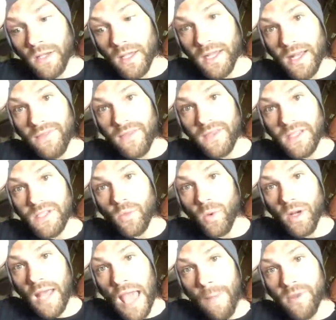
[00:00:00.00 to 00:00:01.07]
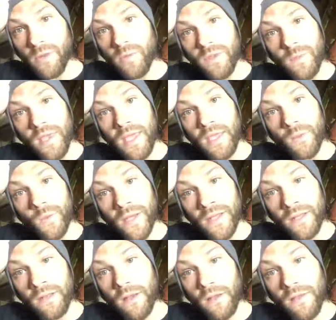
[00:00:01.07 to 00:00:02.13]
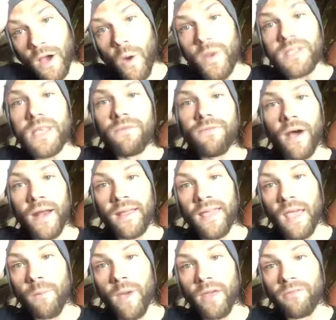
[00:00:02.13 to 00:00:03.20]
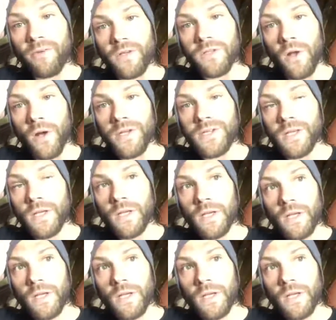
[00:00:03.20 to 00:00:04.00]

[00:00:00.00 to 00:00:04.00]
and I think this is what happened with me when the Always Keep Fighting campaign first launched,